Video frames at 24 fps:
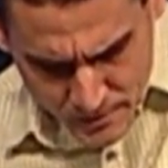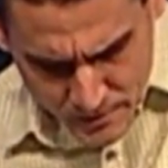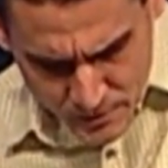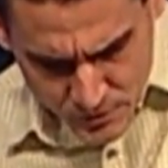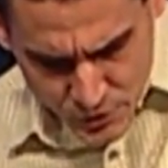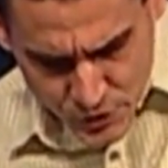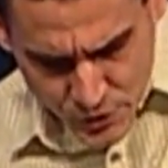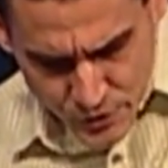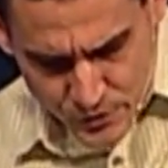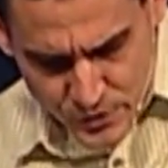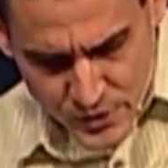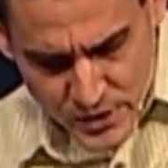
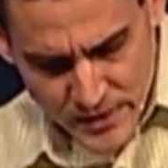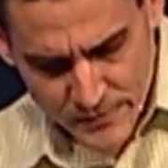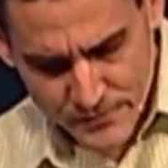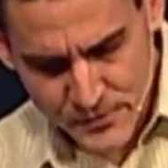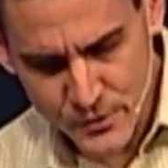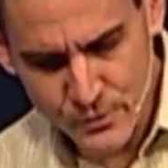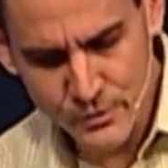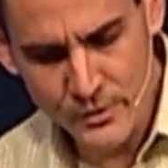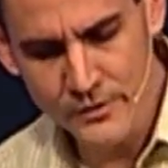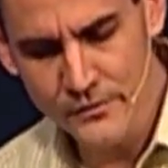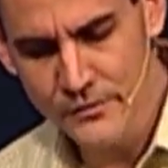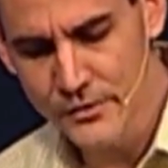Jude
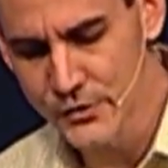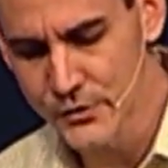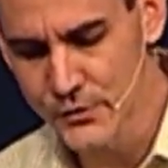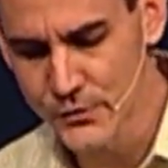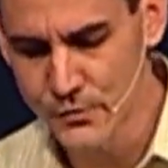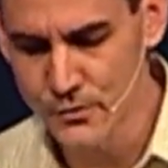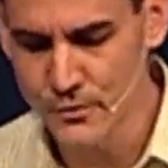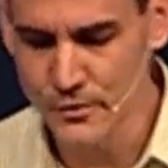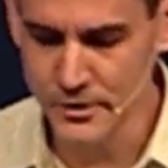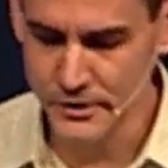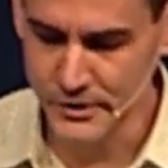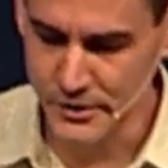chapter 1, verse
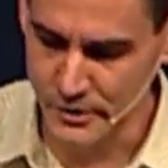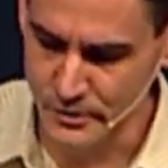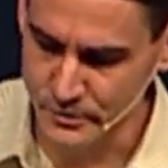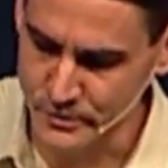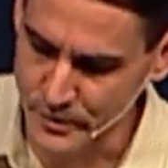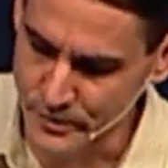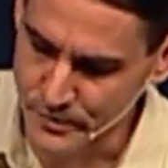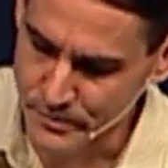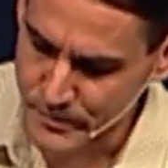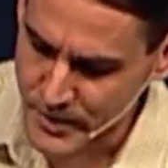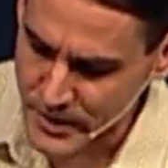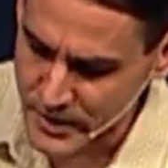4, turn
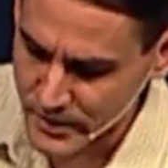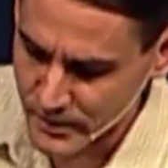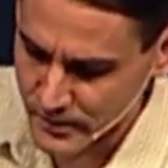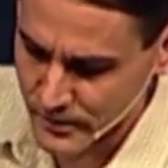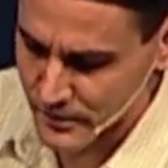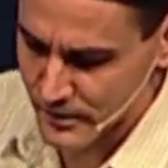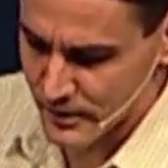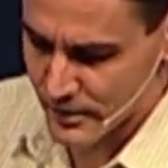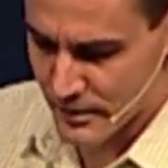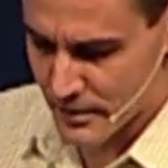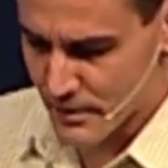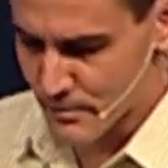with me
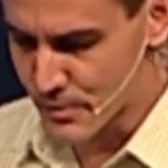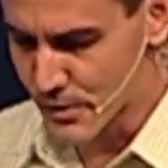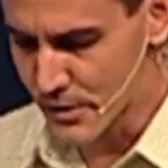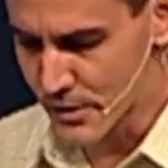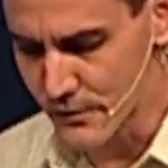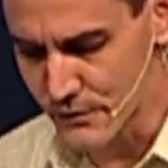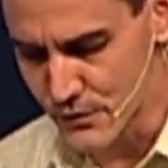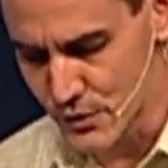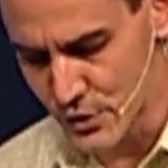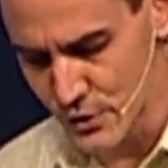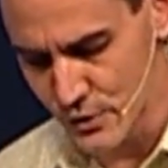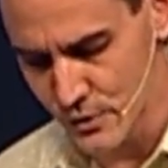in the book
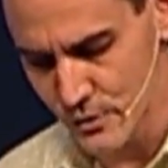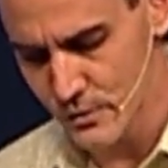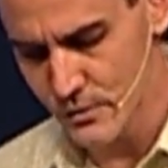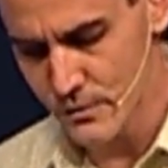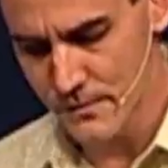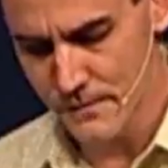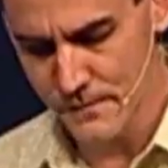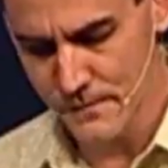of Jude.